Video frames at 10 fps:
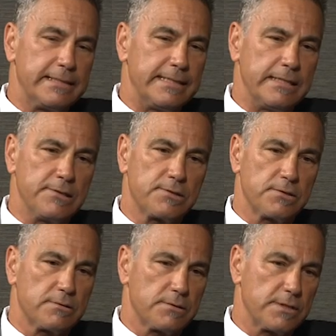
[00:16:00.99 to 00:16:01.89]
Hayes, the
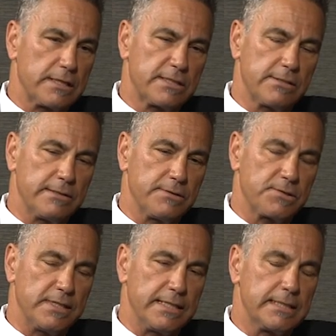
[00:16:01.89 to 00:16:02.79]
Secretary of the
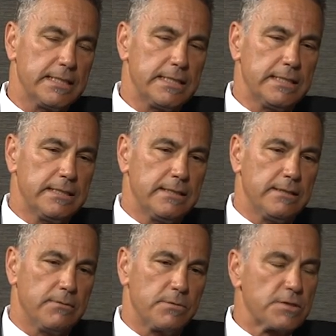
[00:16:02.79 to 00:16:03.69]
State,
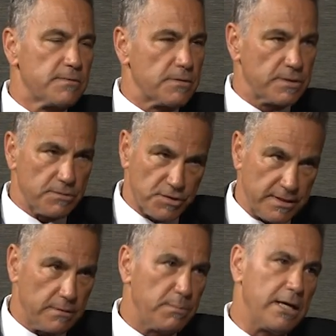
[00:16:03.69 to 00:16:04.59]
those folks
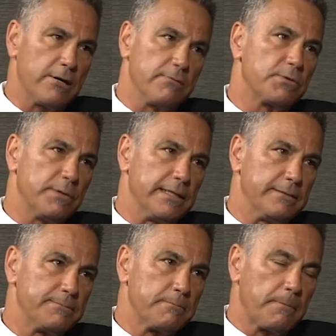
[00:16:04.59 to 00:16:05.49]
understand the power of trade.
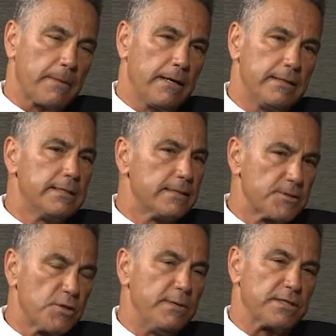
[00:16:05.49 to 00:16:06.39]
And it
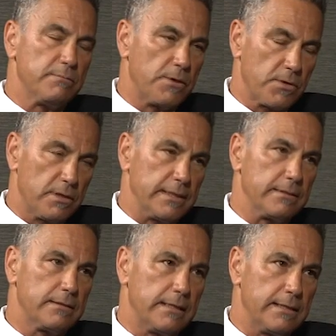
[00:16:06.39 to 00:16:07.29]
does go back to Martha Lane.
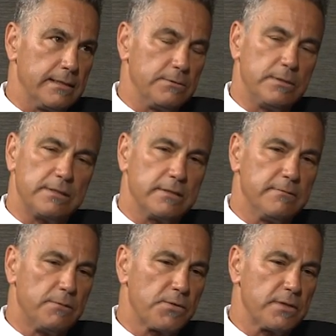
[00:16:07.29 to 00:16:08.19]
And you have to
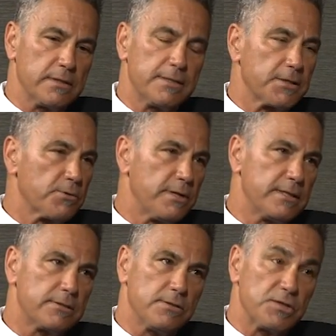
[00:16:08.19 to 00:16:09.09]
give Martha Lane a lot of
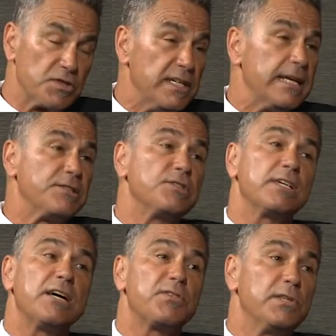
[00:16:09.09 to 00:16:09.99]
credit. To this day, she's
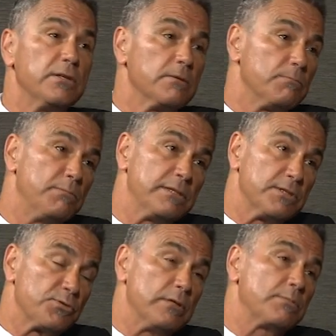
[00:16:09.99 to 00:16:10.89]
out there beating the
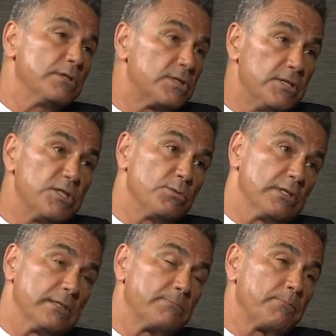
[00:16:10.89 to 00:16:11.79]
drum
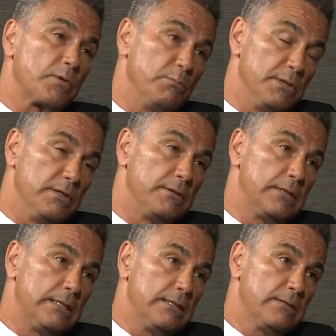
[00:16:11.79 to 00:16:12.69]
continually, Bill,
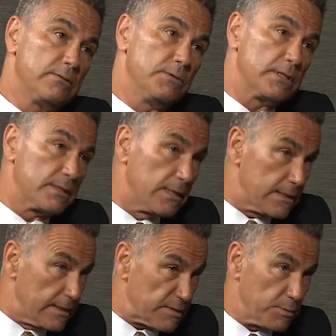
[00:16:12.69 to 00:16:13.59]
through the
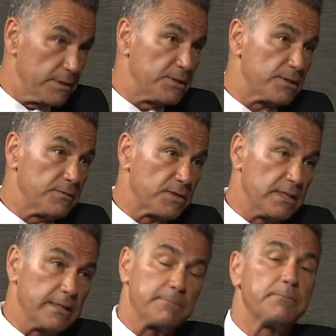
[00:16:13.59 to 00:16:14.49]
Kentucky Export Initiative,
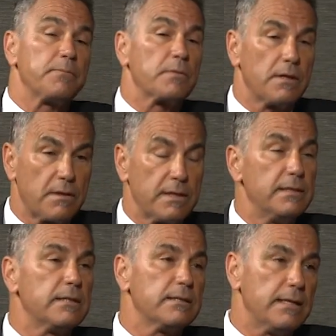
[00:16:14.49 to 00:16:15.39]
saying,
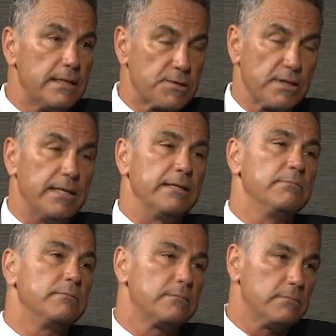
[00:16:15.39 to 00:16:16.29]
think outside
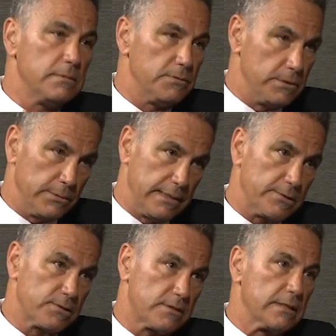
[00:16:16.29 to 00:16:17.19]
the
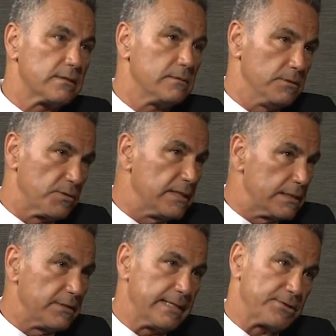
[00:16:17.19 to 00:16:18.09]
U.S., think
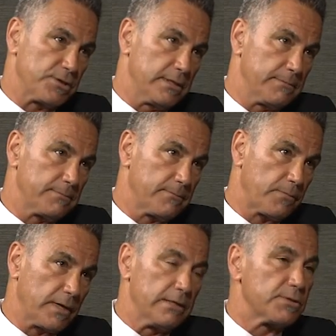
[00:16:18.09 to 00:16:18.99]
internationally.
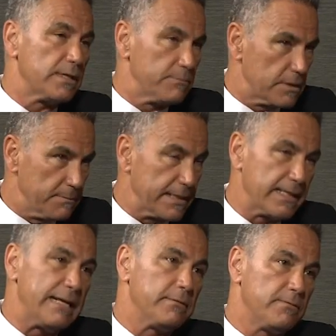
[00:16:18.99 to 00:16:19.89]
And here's how we can make
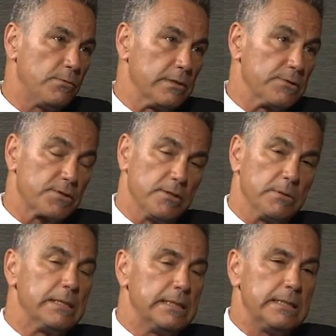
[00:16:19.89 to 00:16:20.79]
it happen for you.
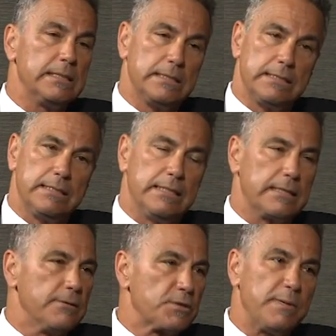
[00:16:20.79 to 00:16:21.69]
So it
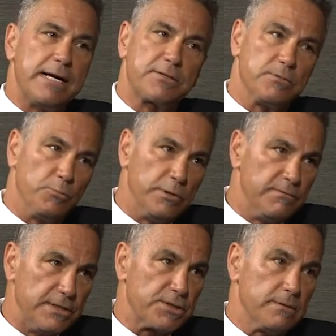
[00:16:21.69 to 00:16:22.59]
goes back to one
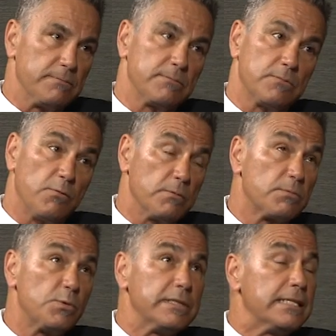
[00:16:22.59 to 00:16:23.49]
vision over
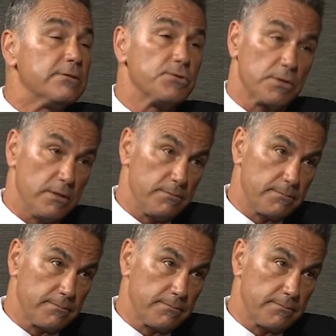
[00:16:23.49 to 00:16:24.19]
28 years ago.